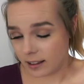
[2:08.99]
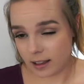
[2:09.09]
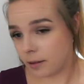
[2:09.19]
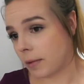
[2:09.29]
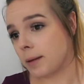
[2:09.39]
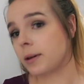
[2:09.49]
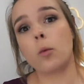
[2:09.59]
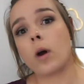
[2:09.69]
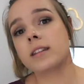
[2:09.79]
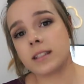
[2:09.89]
It might be
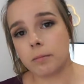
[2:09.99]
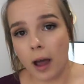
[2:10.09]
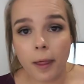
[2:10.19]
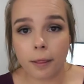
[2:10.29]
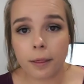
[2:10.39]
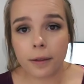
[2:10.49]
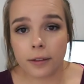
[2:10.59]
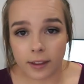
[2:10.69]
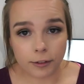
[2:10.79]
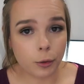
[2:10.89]
once a month
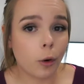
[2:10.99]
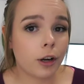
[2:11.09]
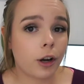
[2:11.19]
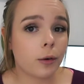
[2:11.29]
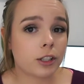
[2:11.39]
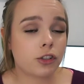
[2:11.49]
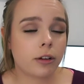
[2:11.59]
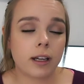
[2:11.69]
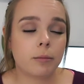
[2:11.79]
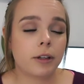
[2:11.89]
if you want to go
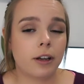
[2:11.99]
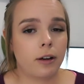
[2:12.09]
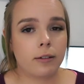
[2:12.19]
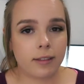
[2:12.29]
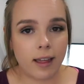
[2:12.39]
extreme you know